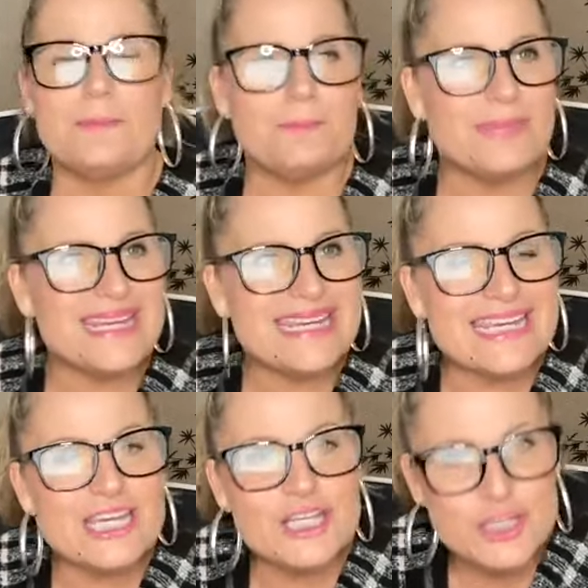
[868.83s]
Being
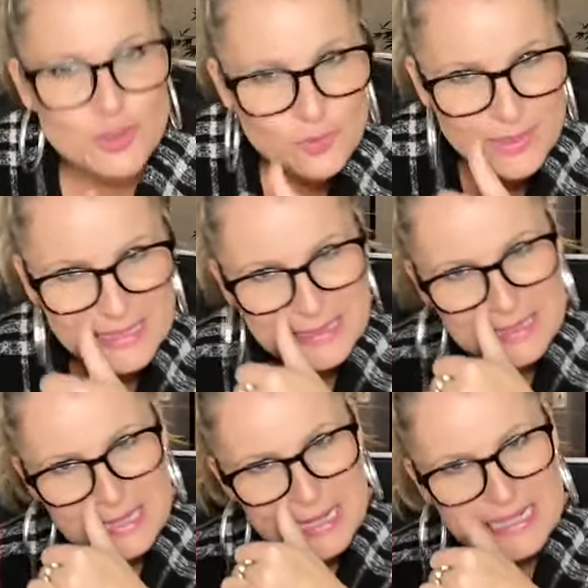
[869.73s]
human
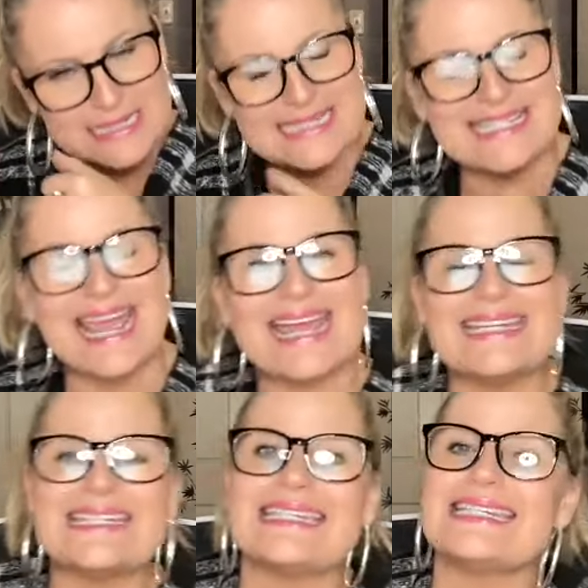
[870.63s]
and
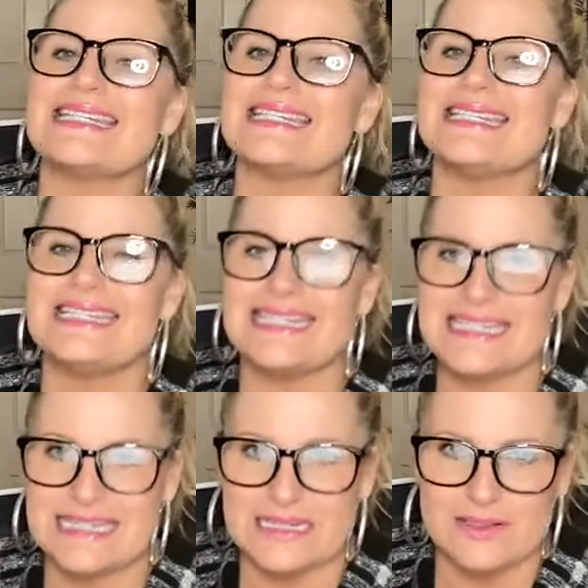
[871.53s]
attending to
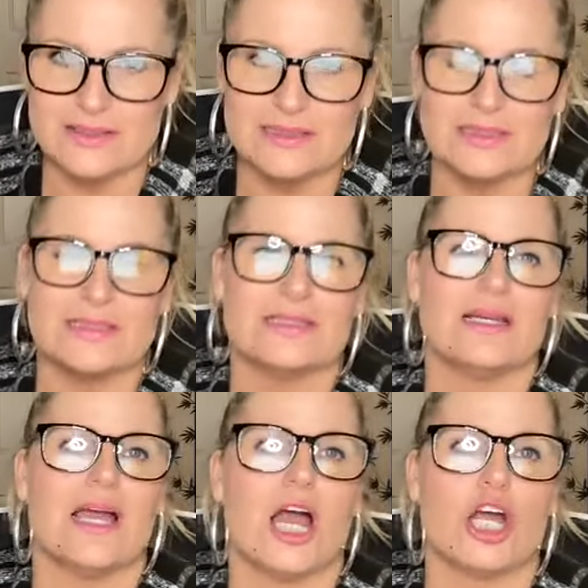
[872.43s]
detail.
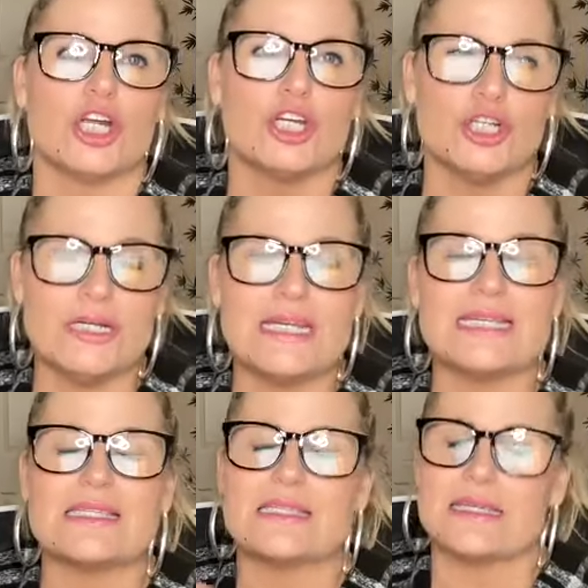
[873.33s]
A good
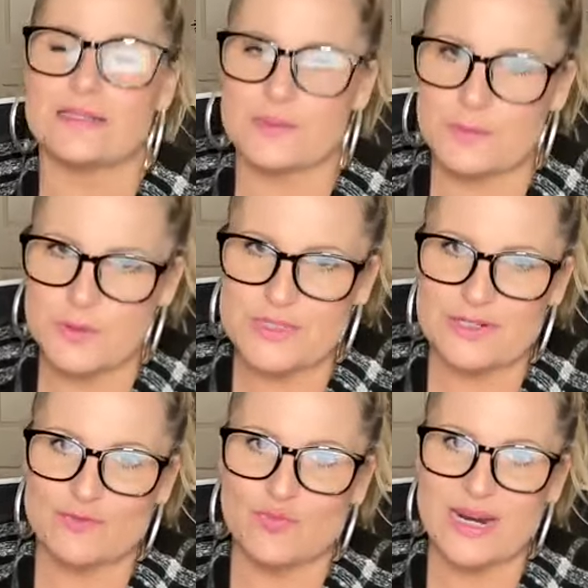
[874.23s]

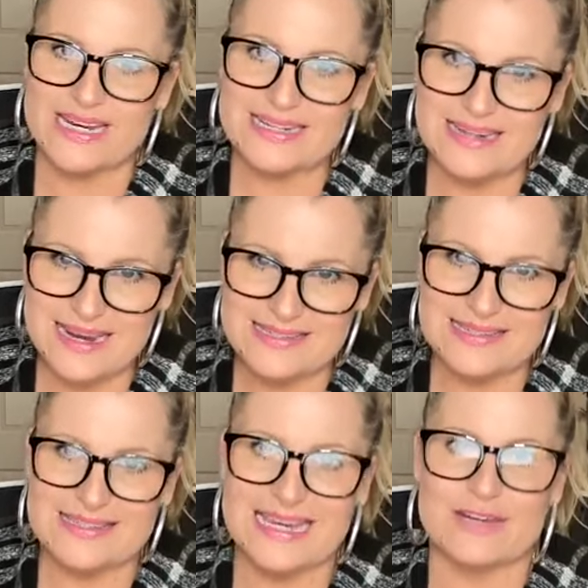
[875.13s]
salesperson
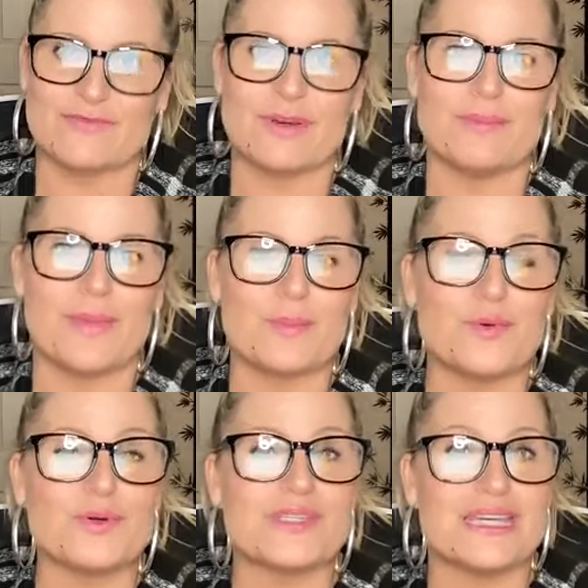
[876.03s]
recognizes and
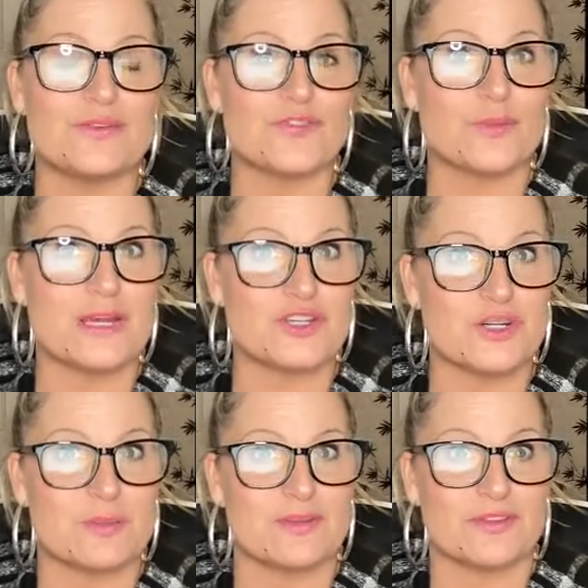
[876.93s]
remembers information
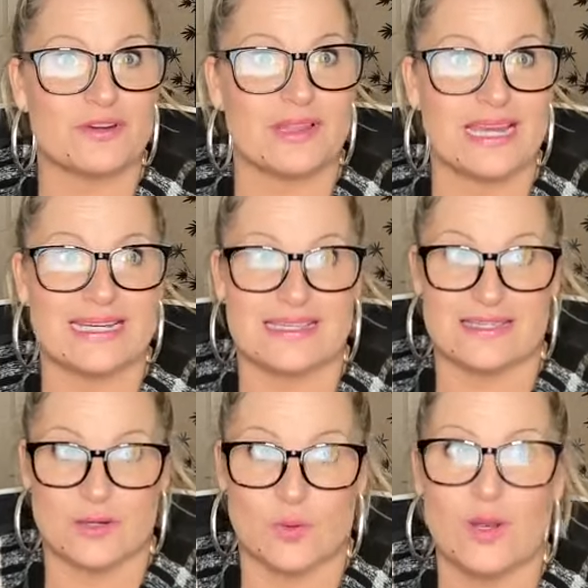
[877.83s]
about their clients.
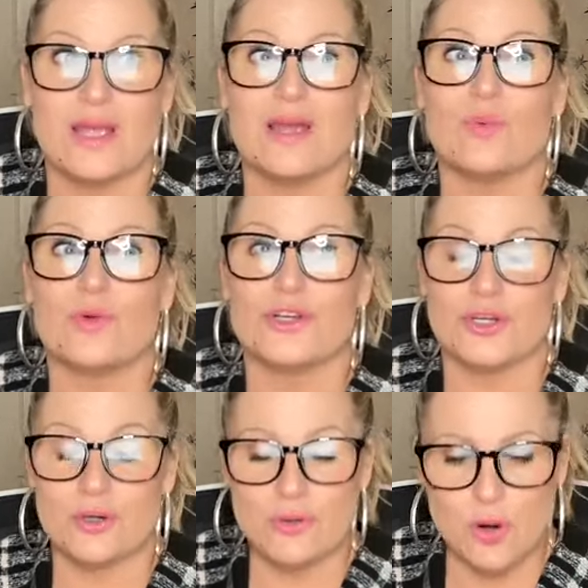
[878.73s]
So when
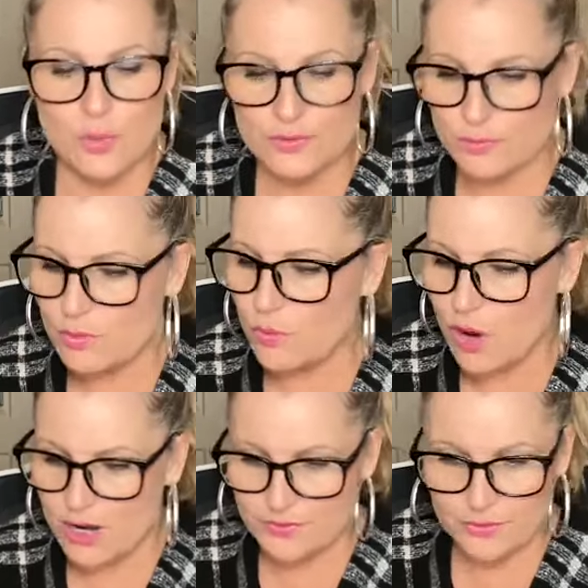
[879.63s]
you're going through a
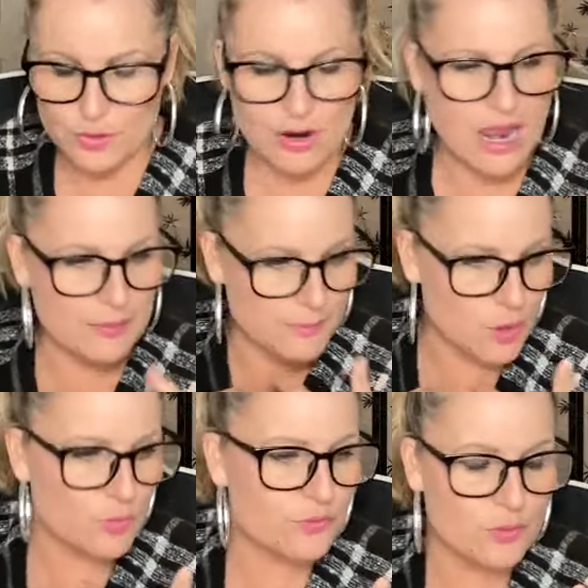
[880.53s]
walkthrough, or I'm
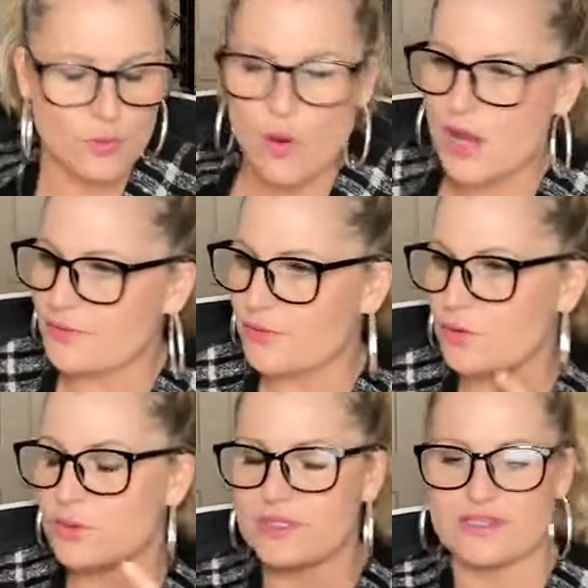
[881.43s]
going through a
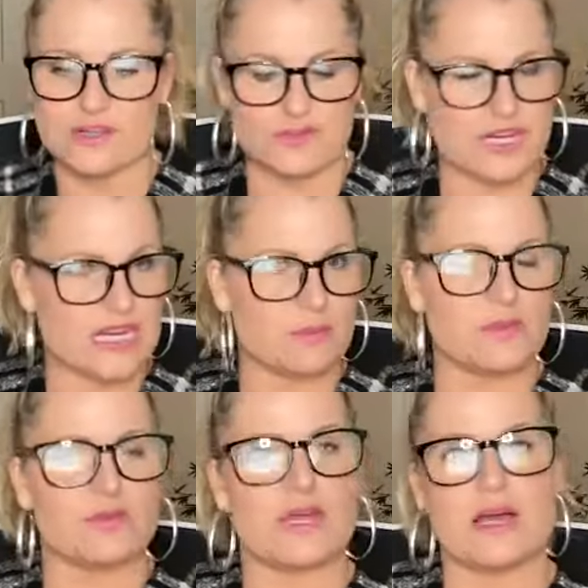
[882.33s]
walkthrough, and they're taking me
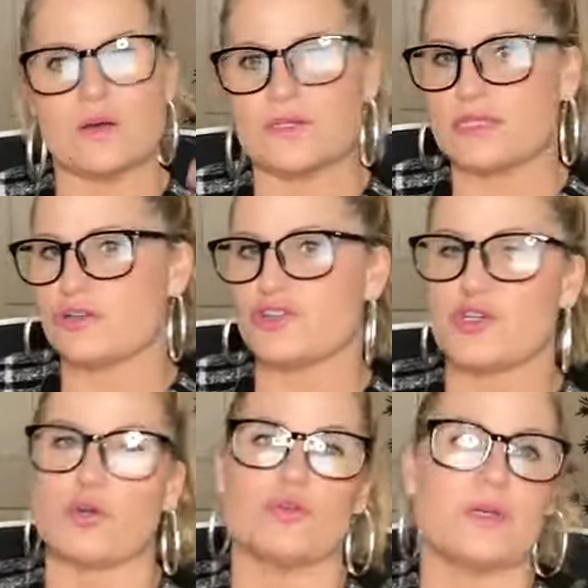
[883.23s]
through the house and they're
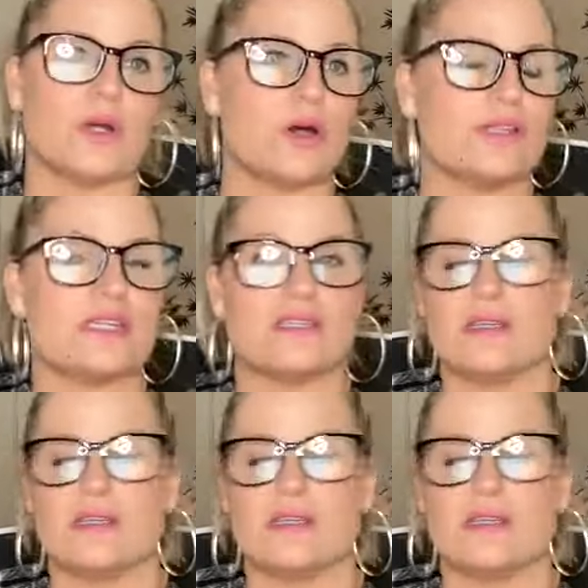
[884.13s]
showing me all these,